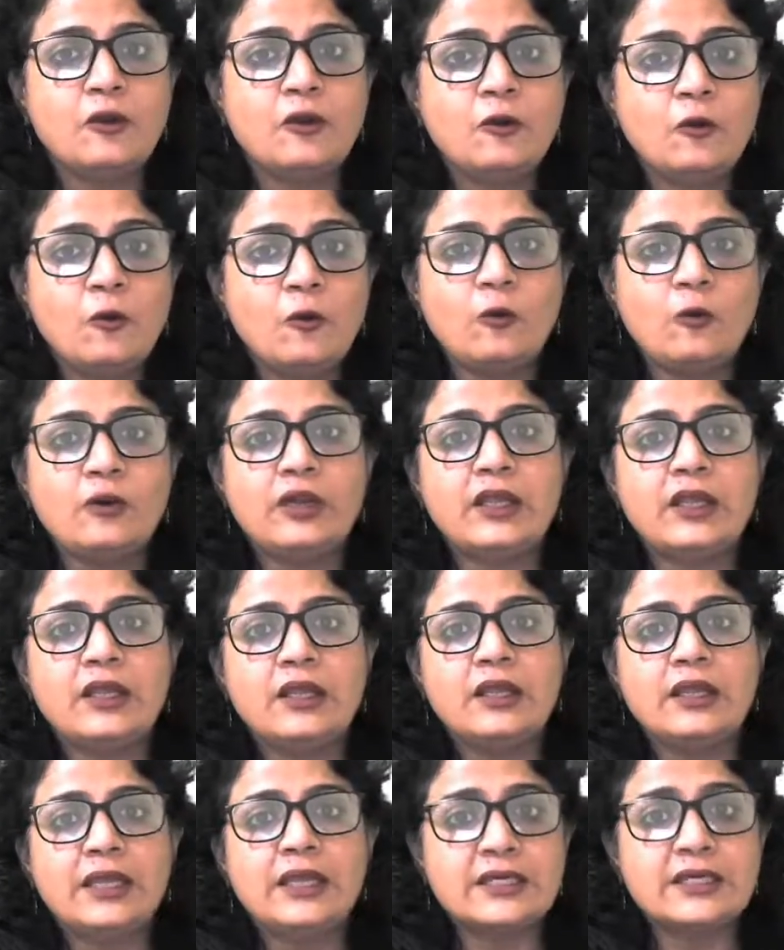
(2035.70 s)

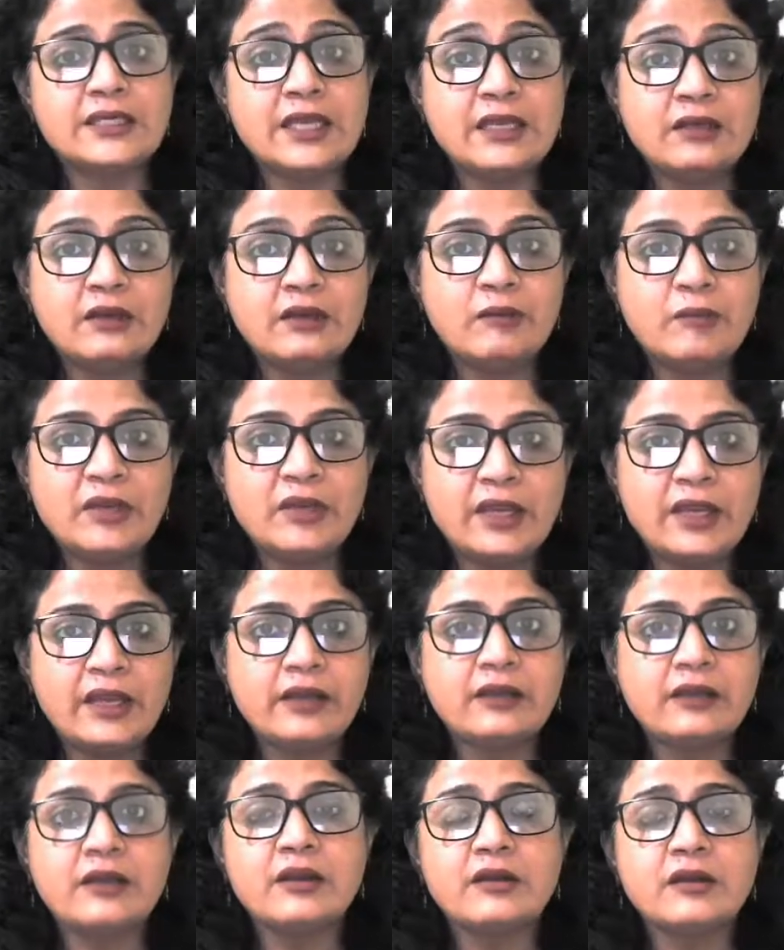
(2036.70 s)
Don't get
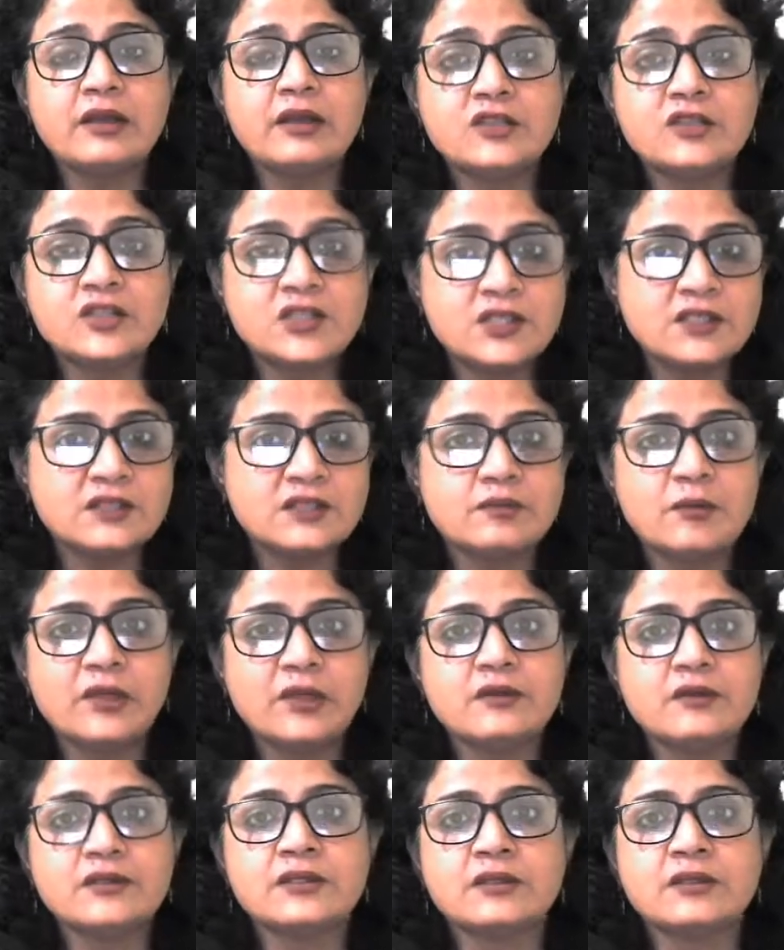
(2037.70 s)
intimidated just
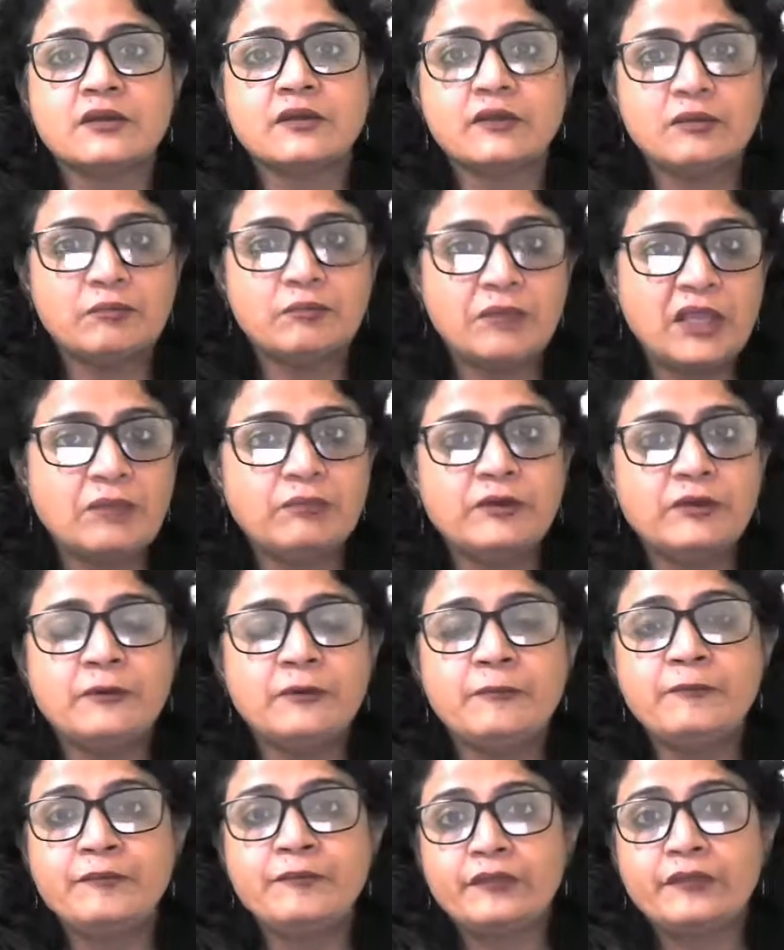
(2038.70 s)
because the paper
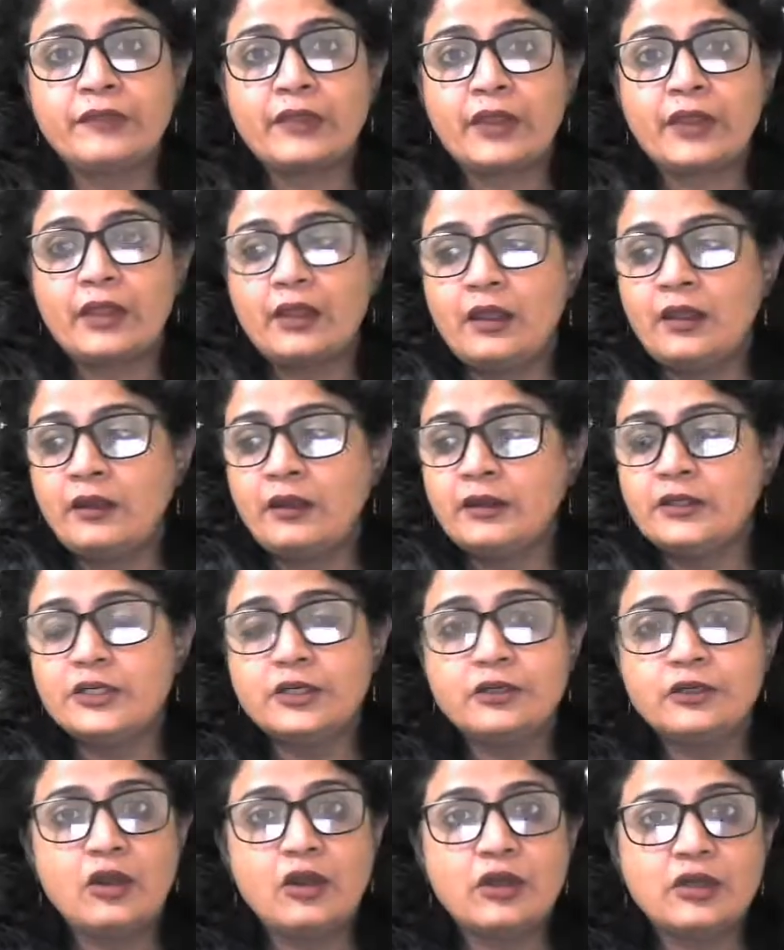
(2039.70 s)

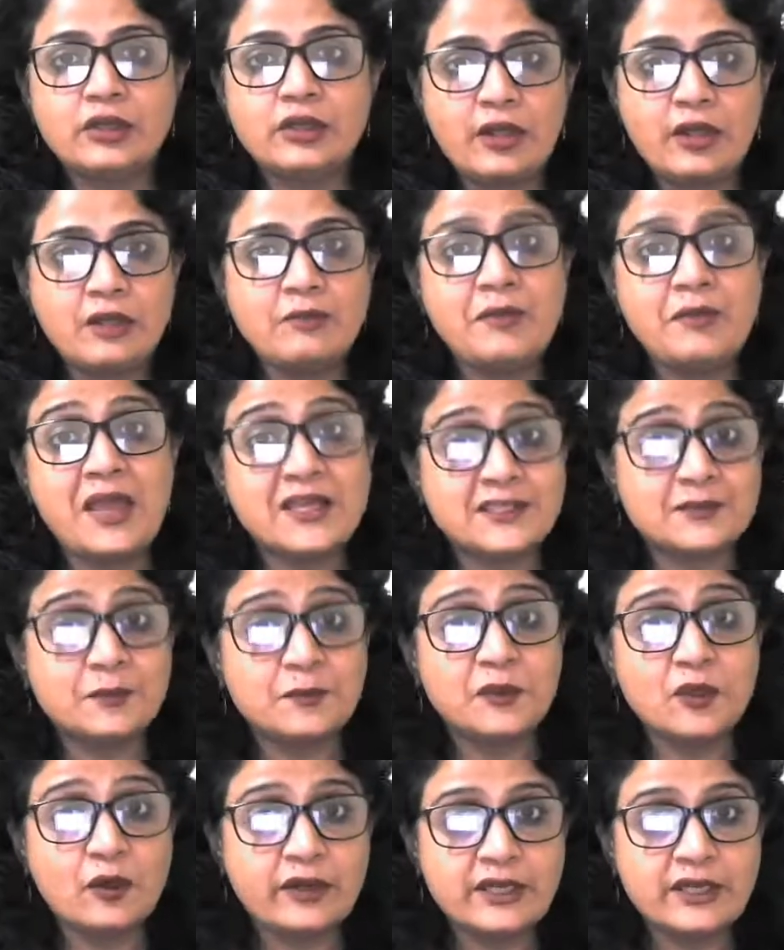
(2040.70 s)
did not come as per your